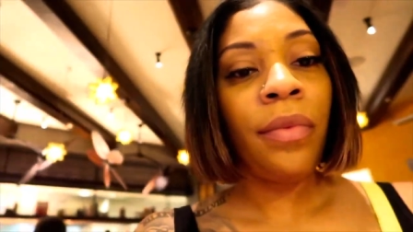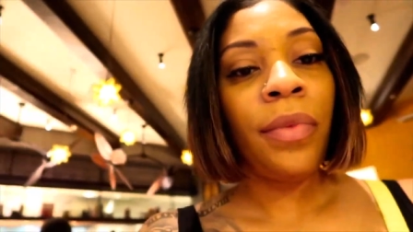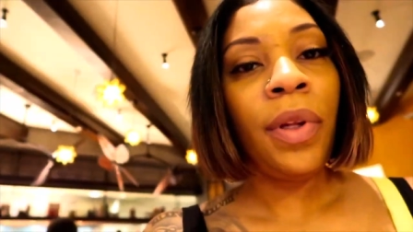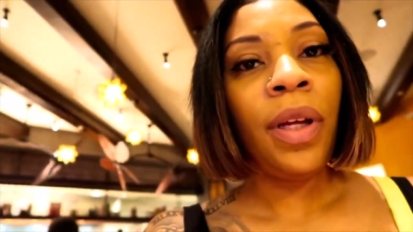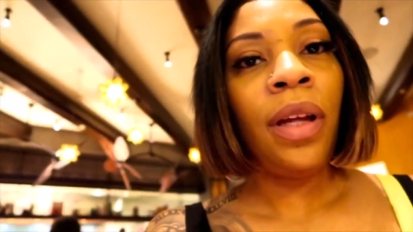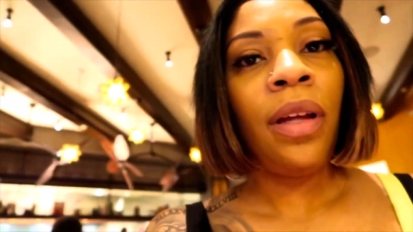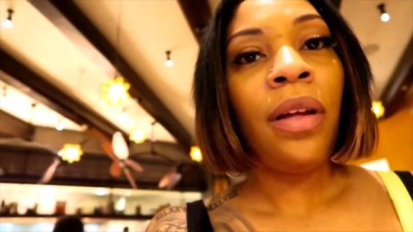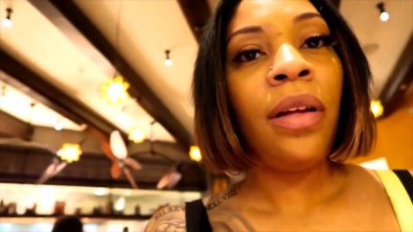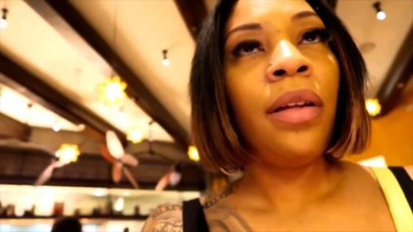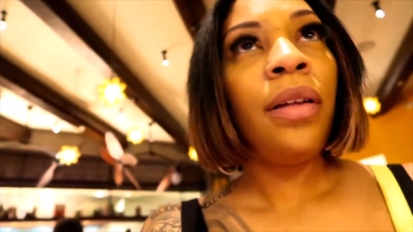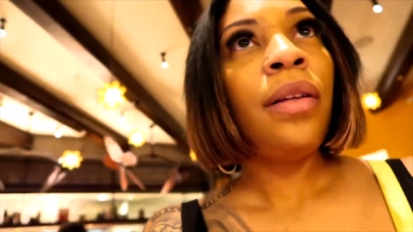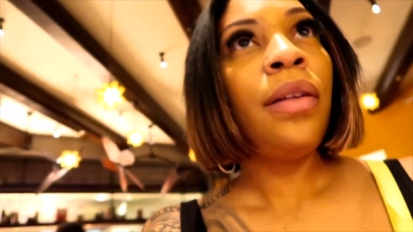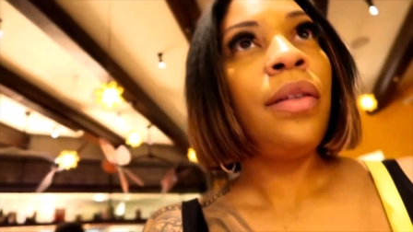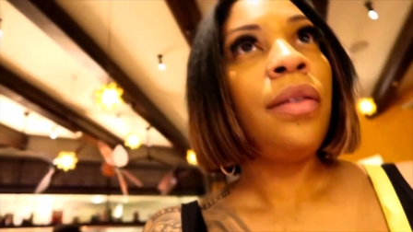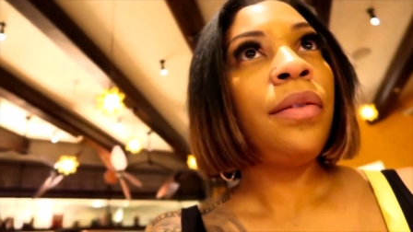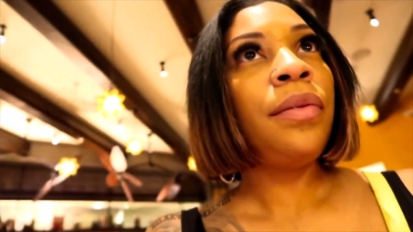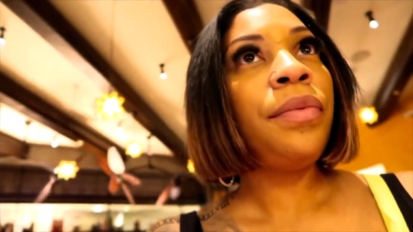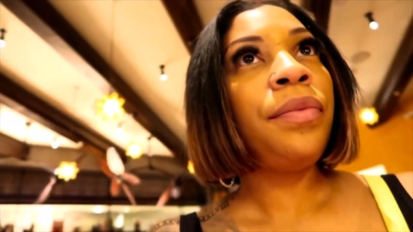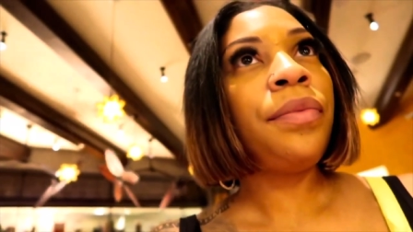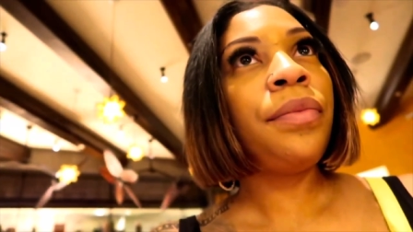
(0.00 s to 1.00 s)
Oh, here, my
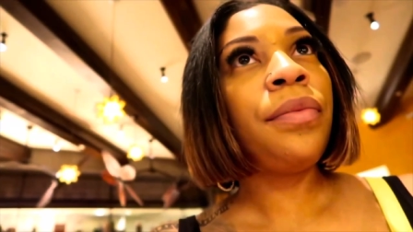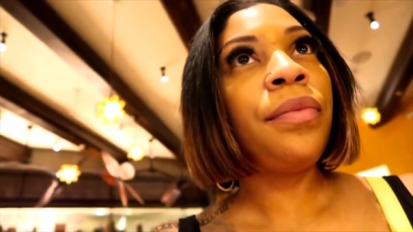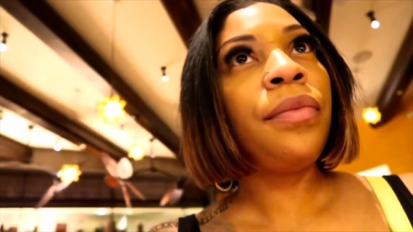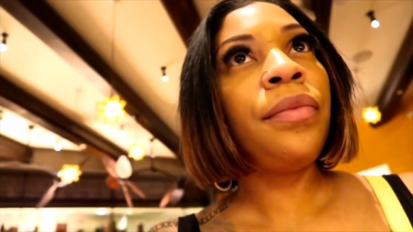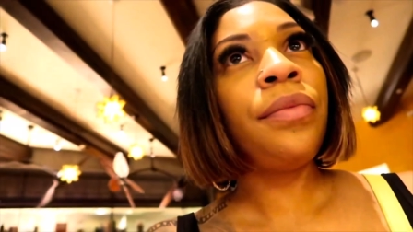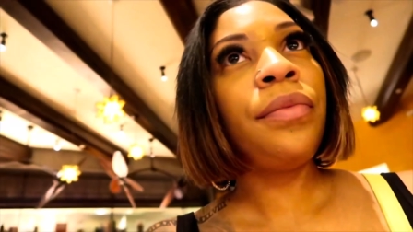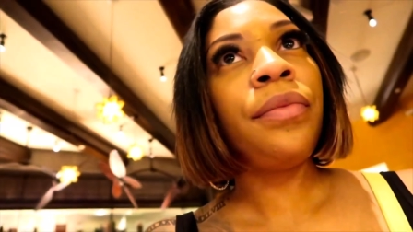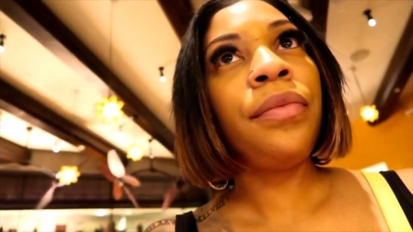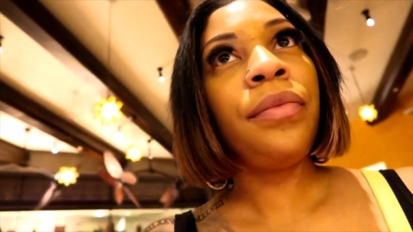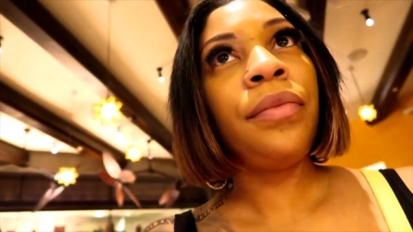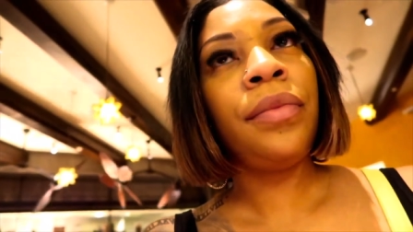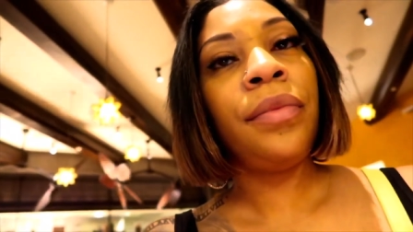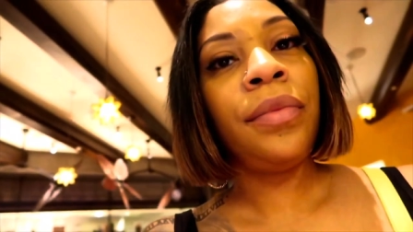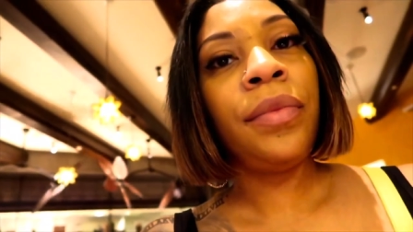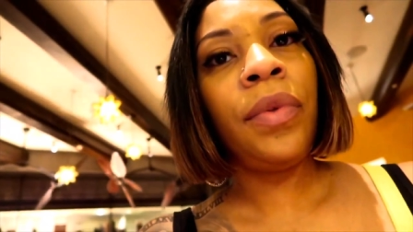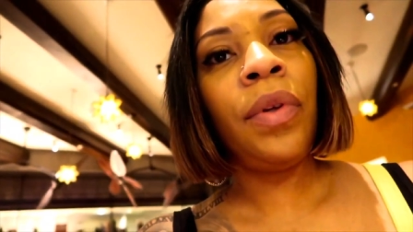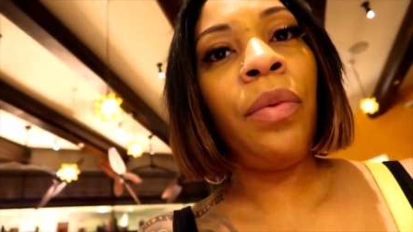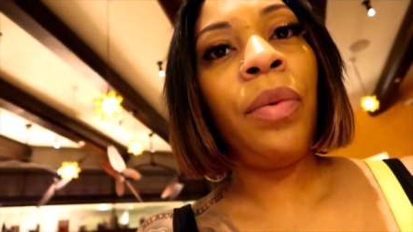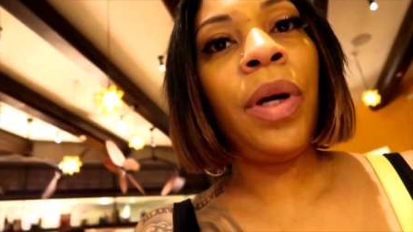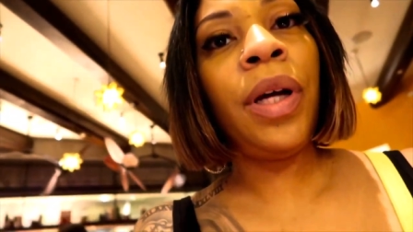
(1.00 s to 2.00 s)

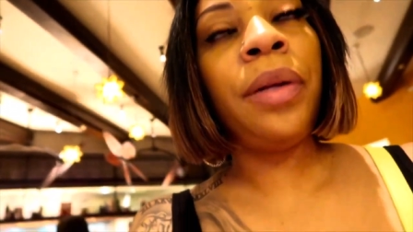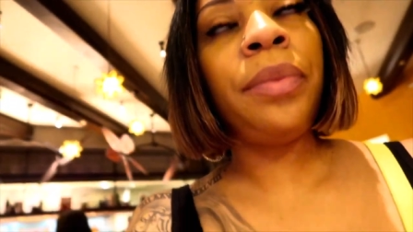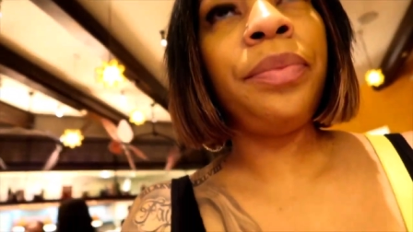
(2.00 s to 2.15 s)
of What?